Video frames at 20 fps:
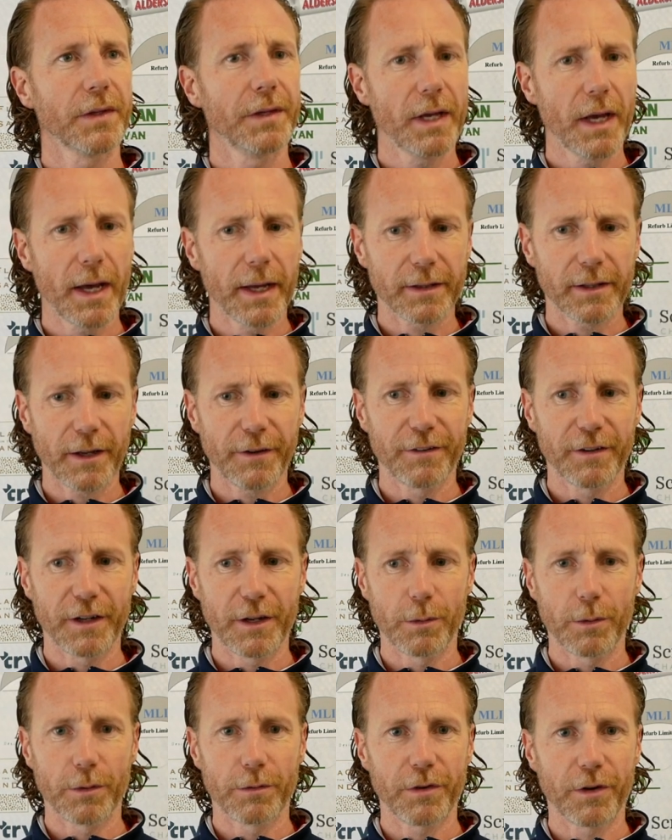Yeah, definitely.
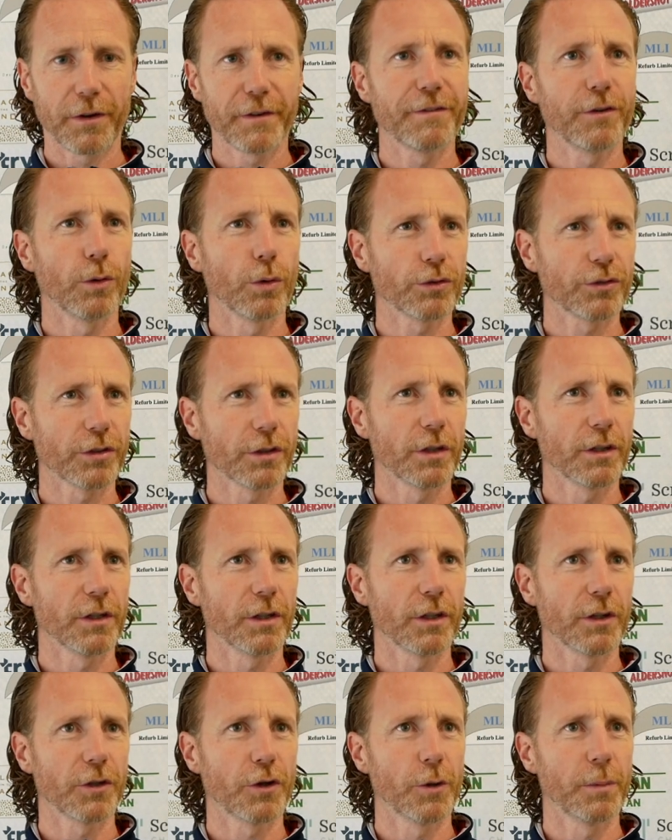We're very fortunate
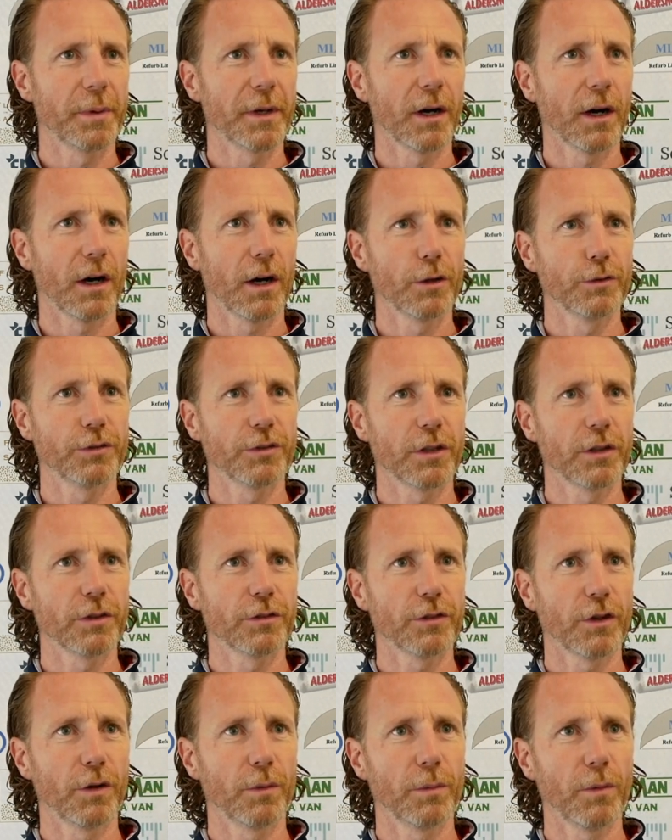that QPR hosted
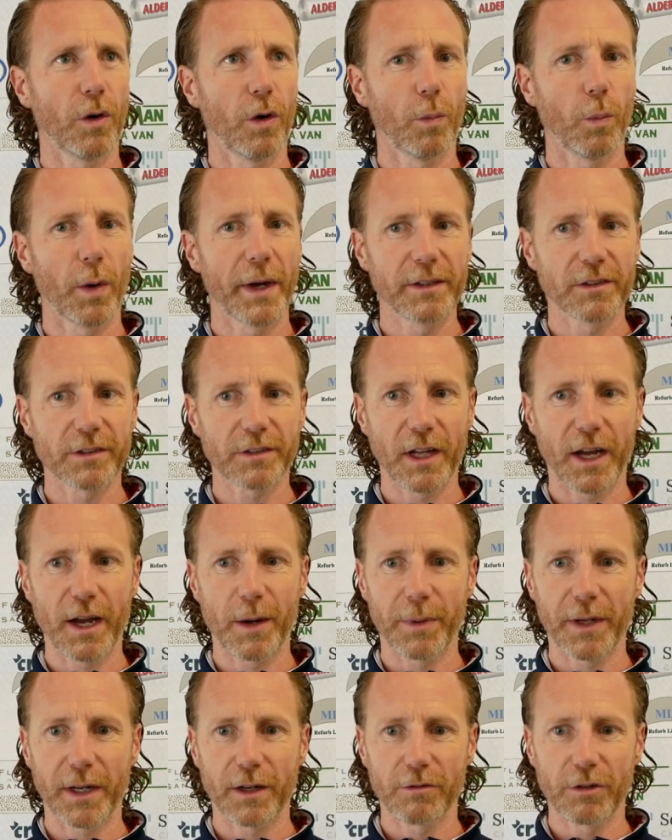us on Wednesday,
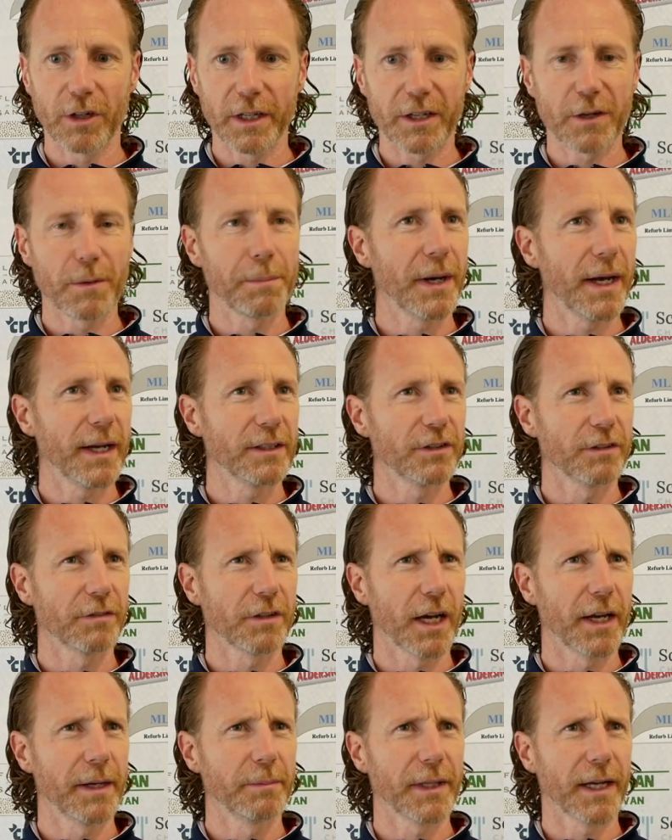and we had a really competitive
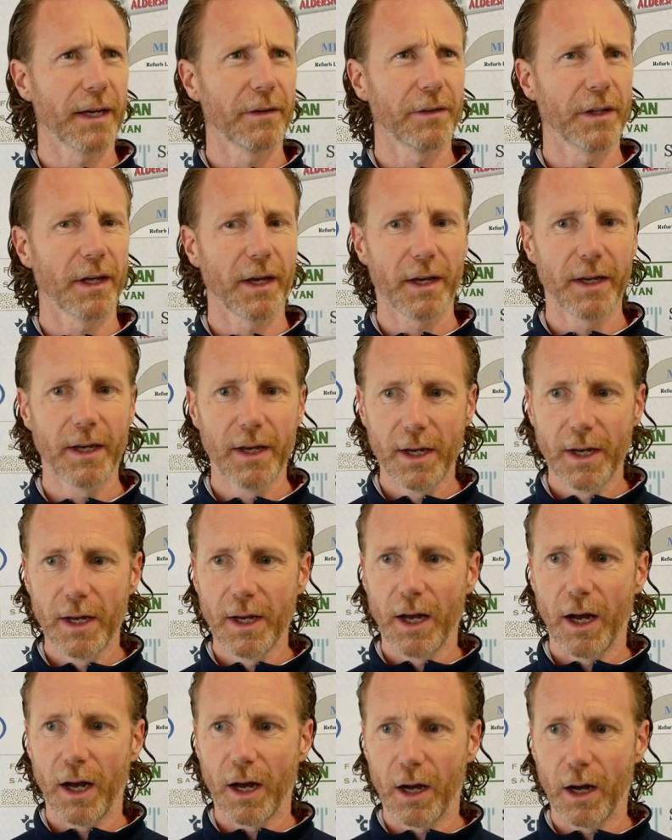game down there,
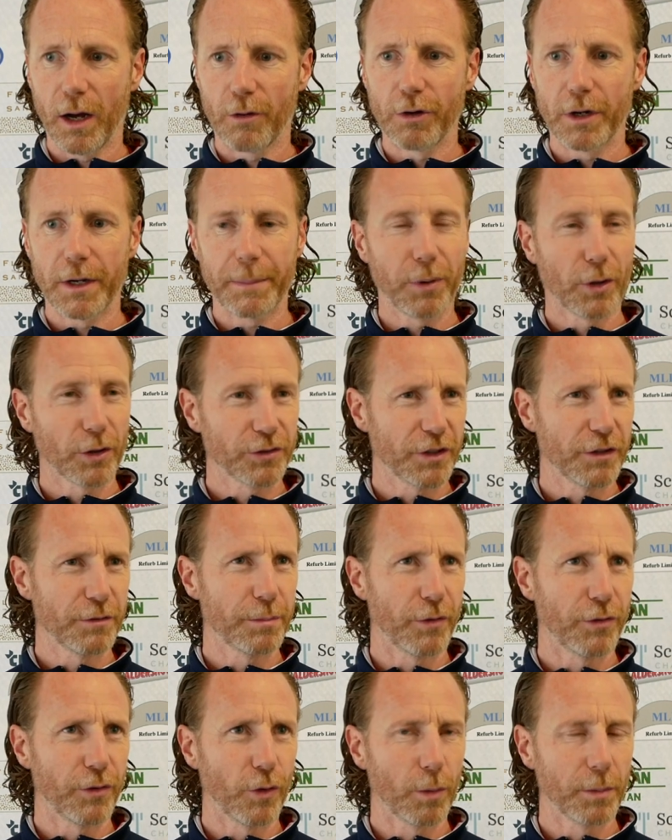really positive
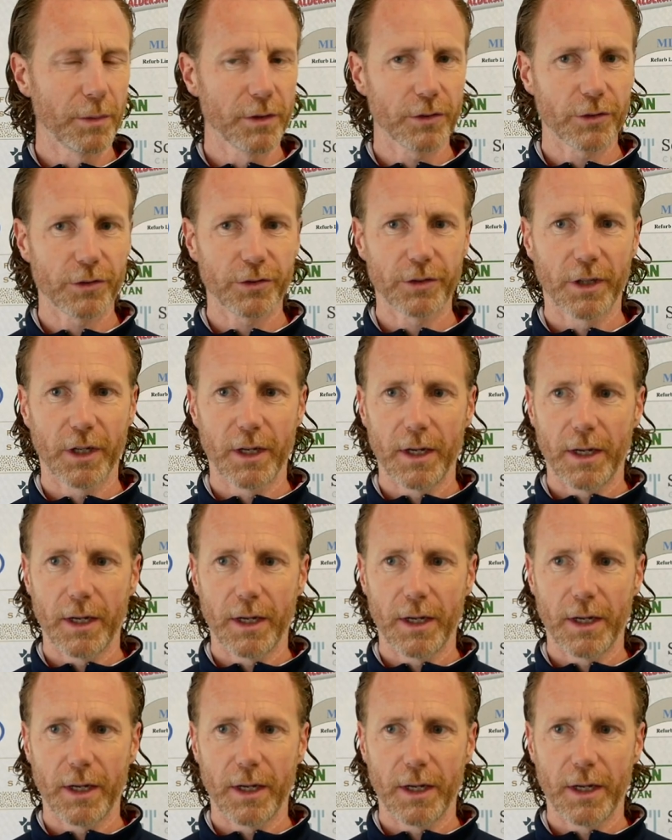performance.